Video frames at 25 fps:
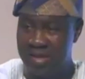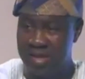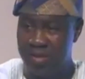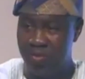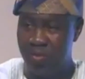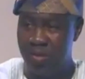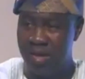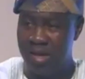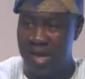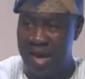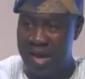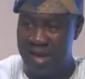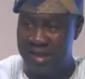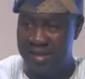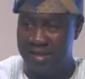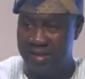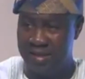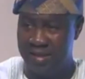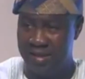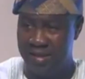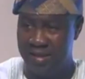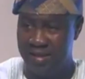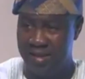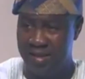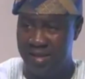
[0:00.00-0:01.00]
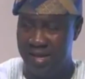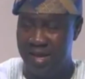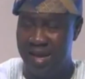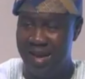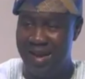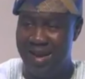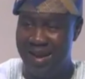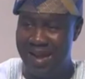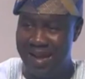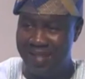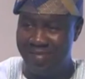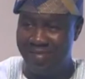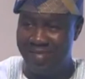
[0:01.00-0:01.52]
with light.
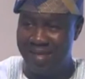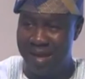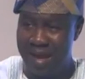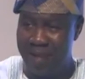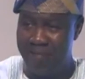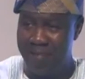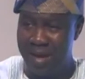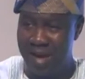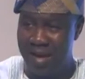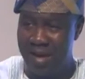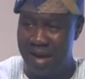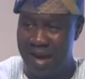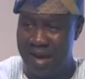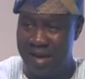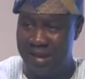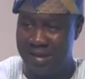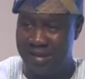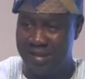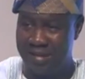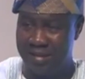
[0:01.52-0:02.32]
Let there be light.